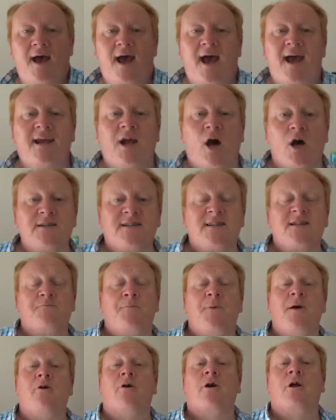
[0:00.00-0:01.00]
Hey guys, it's
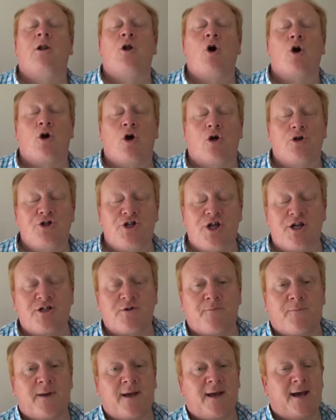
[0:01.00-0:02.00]
Beer O'Clock on
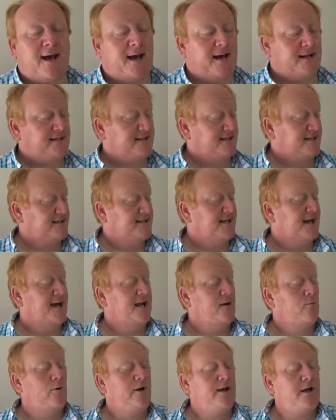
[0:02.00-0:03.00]
Ginger Beer, and
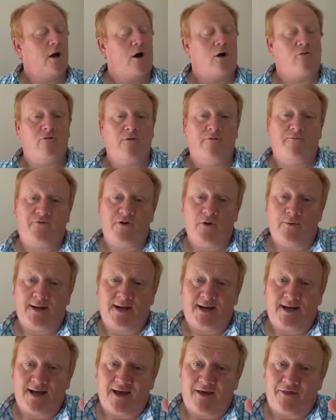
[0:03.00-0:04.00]
today we are
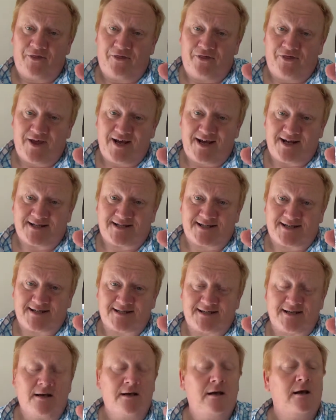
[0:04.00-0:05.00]
reviewing
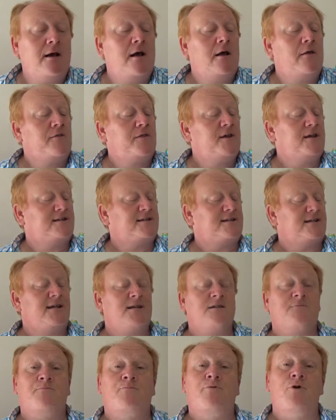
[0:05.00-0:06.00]
this. This
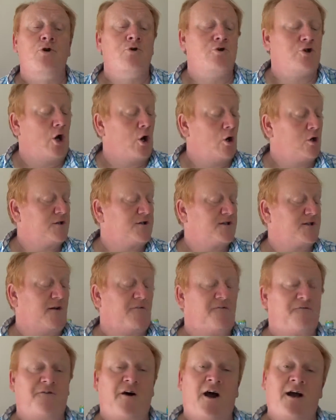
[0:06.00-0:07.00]
is Brewdog's
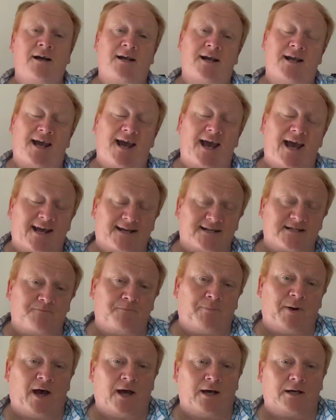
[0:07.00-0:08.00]
Funk X
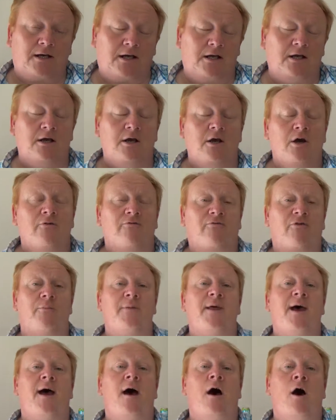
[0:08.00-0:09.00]
Punk from
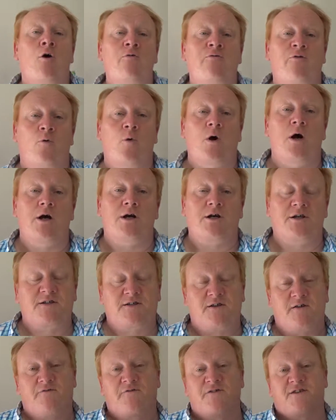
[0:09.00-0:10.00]
their
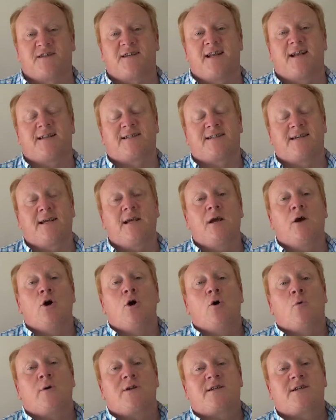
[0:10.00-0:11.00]
Overworks facility,
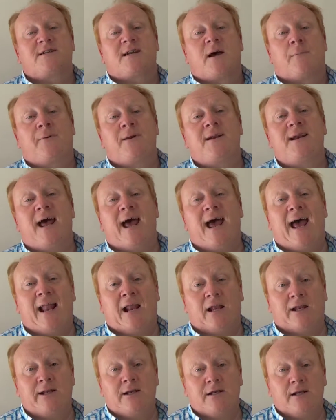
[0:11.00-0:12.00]
which is up in
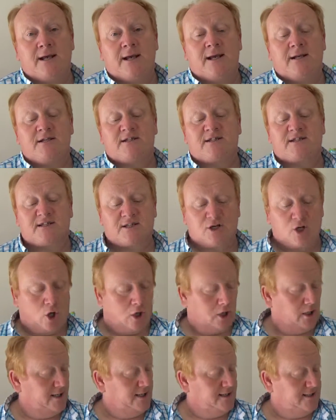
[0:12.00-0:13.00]
Ellen in
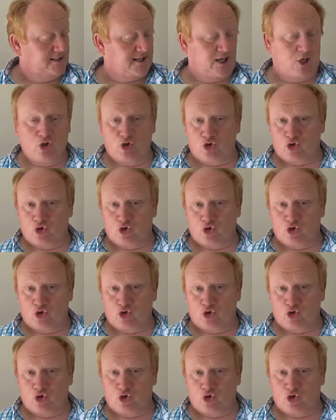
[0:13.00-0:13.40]
Scotland.